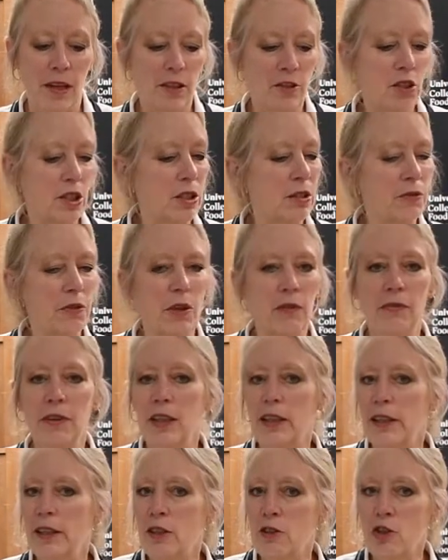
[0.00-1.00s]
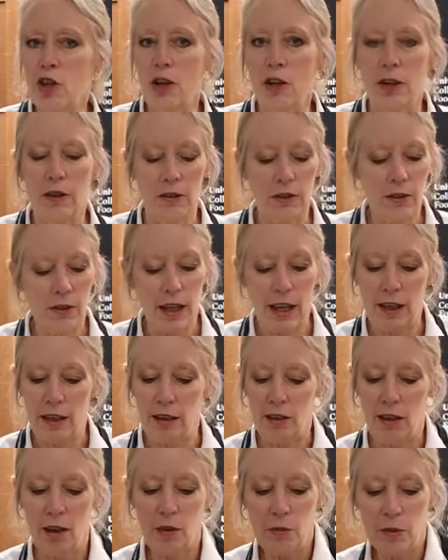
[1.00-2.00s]
just for filling your jars. And
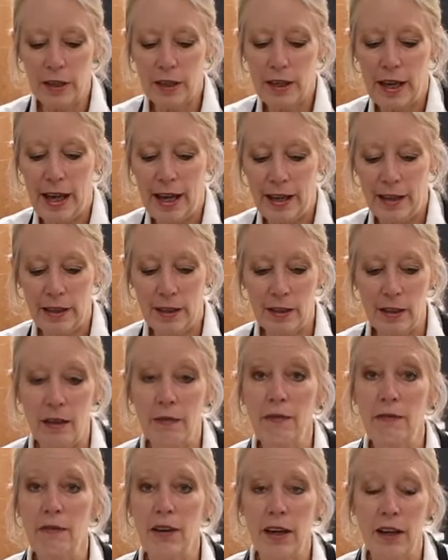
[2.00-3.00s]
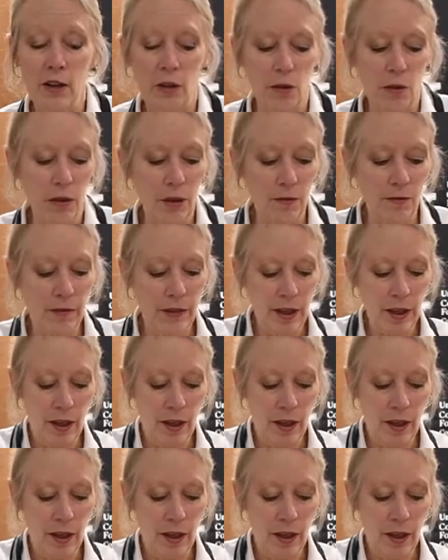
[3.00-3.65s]
along with that is a funnel.